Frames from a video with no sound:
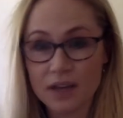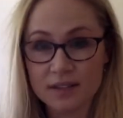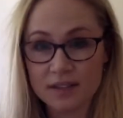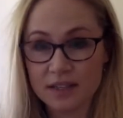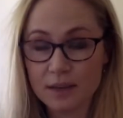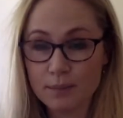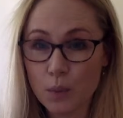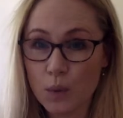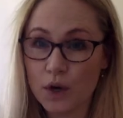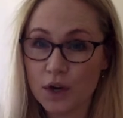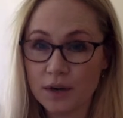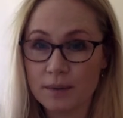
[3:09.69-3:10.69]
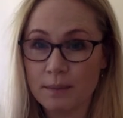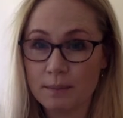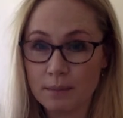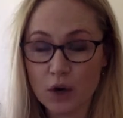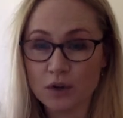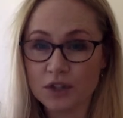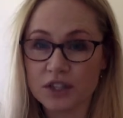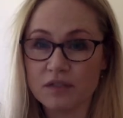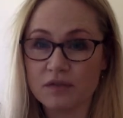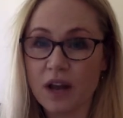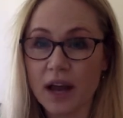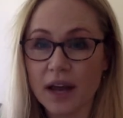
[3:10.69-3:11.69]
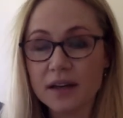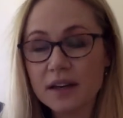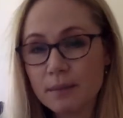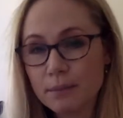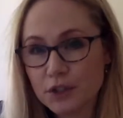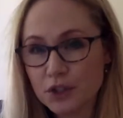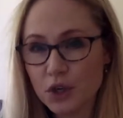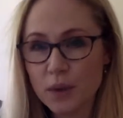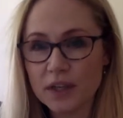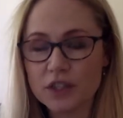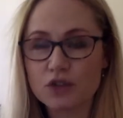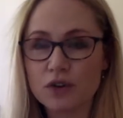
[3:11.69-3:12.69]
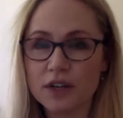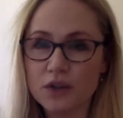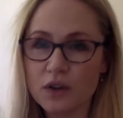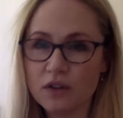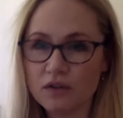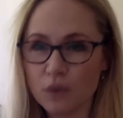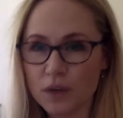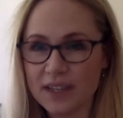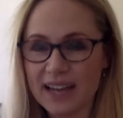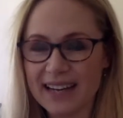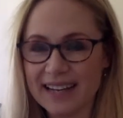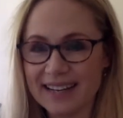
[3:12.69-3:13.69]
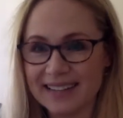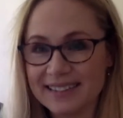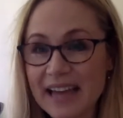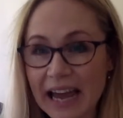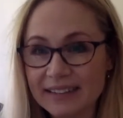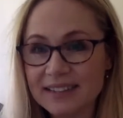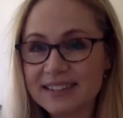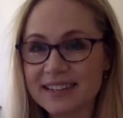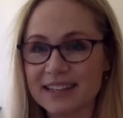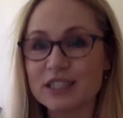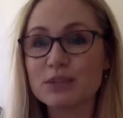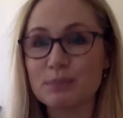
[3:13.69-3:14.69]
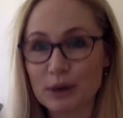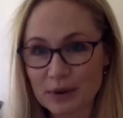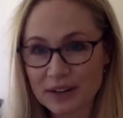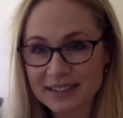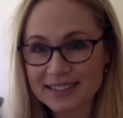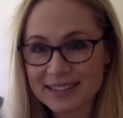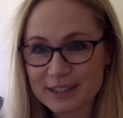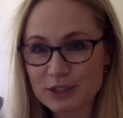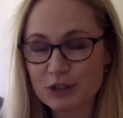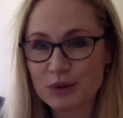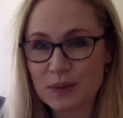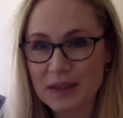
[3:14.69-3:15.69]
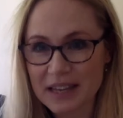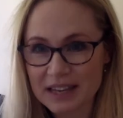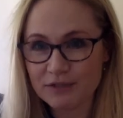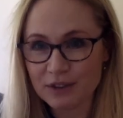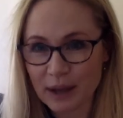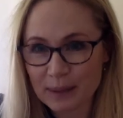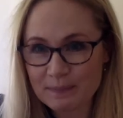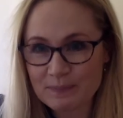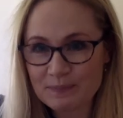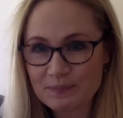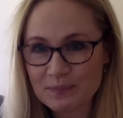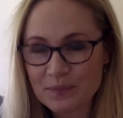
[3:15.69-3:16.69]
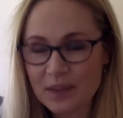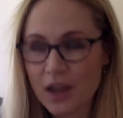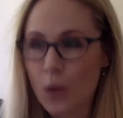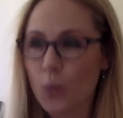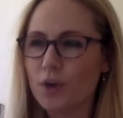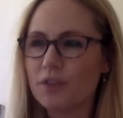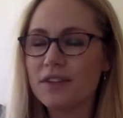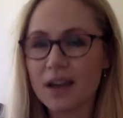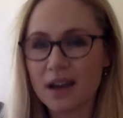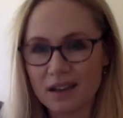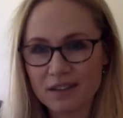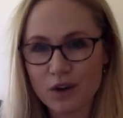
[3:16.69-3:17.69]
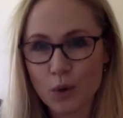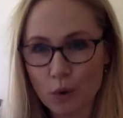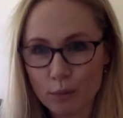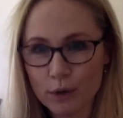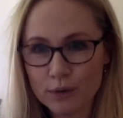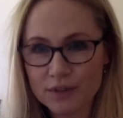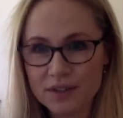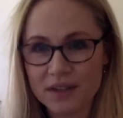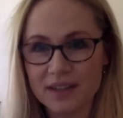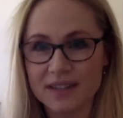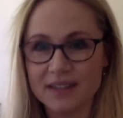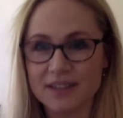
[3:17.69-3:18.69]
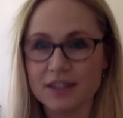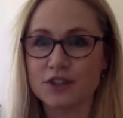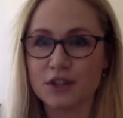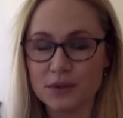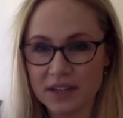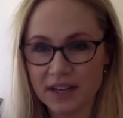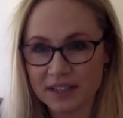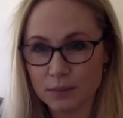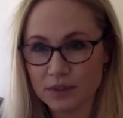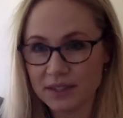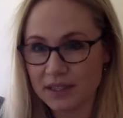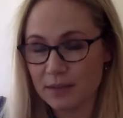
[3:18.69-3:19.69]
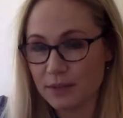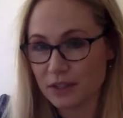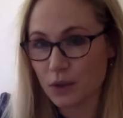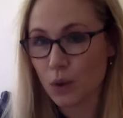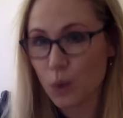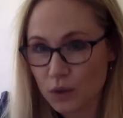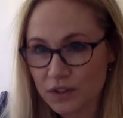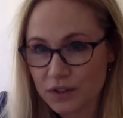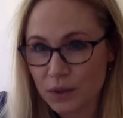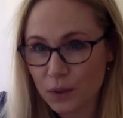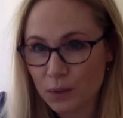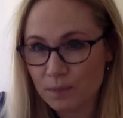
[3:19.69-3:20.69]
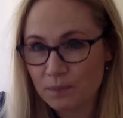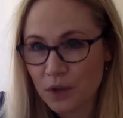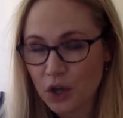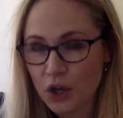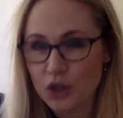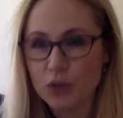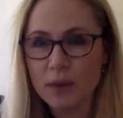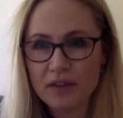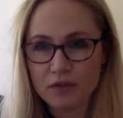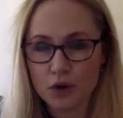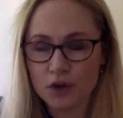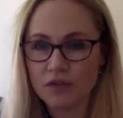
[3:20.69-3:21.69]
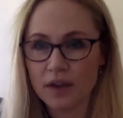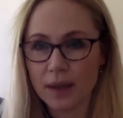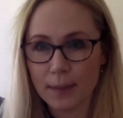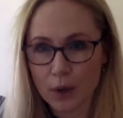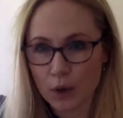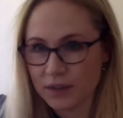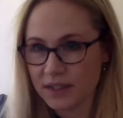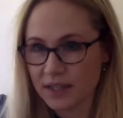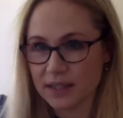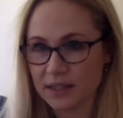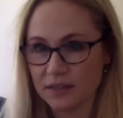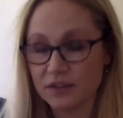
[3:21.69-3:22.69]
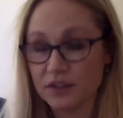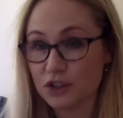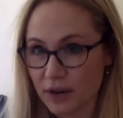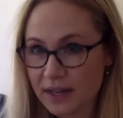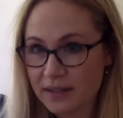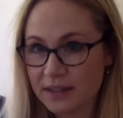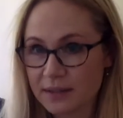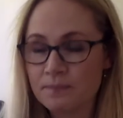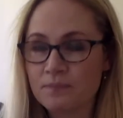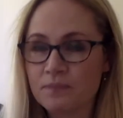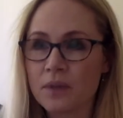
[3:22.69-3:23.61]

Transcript: So that's number 1, be conscious of light. Number 2 is try to avoid any intense experiences during the evening. One of the other hormones that is associated with sleep is cortisol. You may have heard of it in the context of stress.